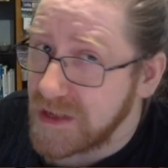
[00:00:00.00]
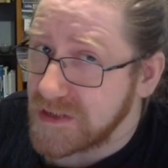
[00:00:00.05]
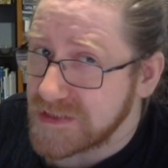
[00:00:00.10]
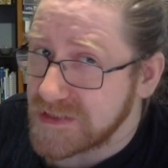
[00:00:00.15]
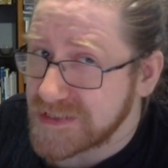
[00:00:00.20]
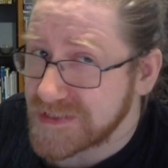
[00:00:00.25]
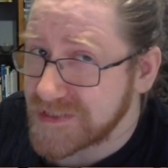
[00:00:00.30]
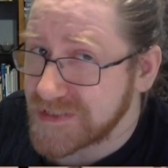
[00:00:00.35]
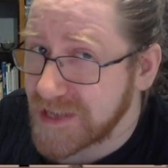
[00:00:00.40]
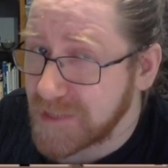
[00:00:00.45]

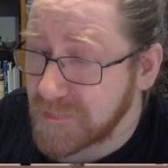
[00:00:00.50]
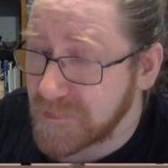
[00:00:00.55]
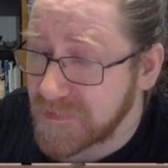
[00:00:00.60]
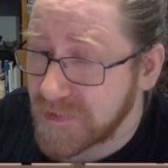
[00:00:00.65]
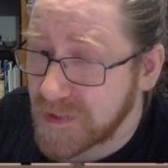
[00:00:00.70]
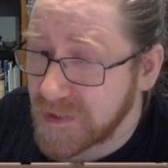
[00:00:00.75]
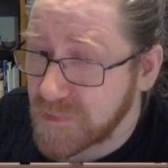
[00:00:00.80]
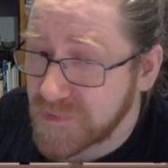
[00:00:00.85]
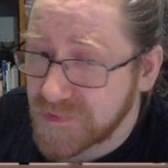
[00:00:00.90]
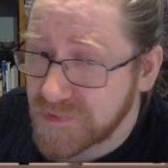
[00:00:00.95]
Same
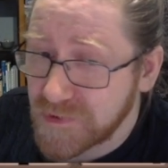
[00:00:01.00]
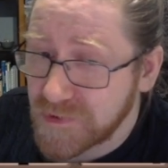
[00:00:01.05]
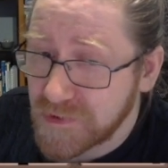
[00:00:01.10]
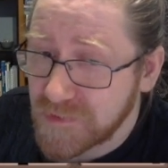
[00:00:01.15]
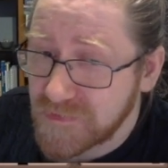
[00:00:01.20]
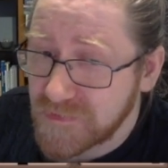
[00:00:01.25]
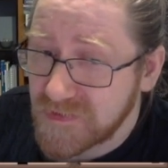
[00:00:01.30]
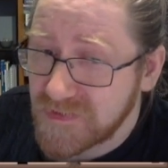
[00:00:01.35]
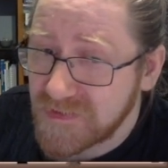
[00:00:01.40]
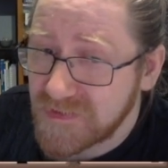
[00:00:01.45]
thing with all
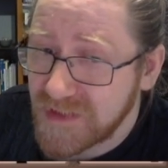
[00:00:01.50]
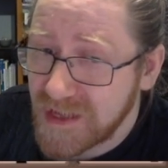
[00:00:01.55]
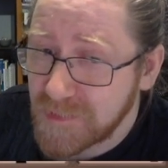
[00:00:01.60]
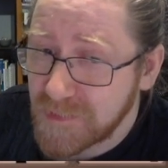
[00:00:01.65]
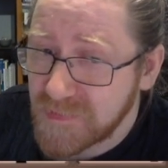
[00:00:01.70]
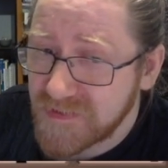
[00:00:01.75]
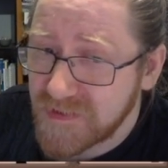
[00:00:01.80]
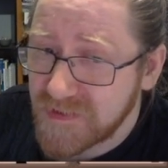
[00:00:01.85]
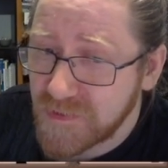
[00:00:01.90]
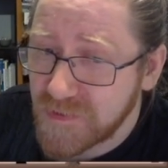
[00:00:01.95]
of the
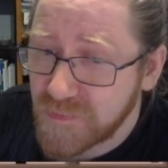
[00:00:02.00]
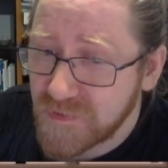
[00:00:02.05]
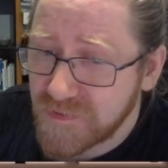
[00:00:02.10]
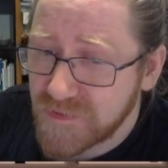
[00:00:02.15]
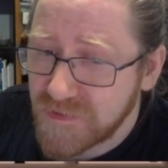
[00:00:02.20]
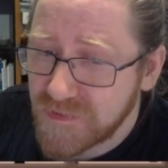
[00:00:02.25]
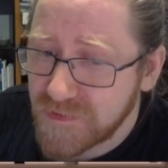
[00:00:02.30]
stamps that want you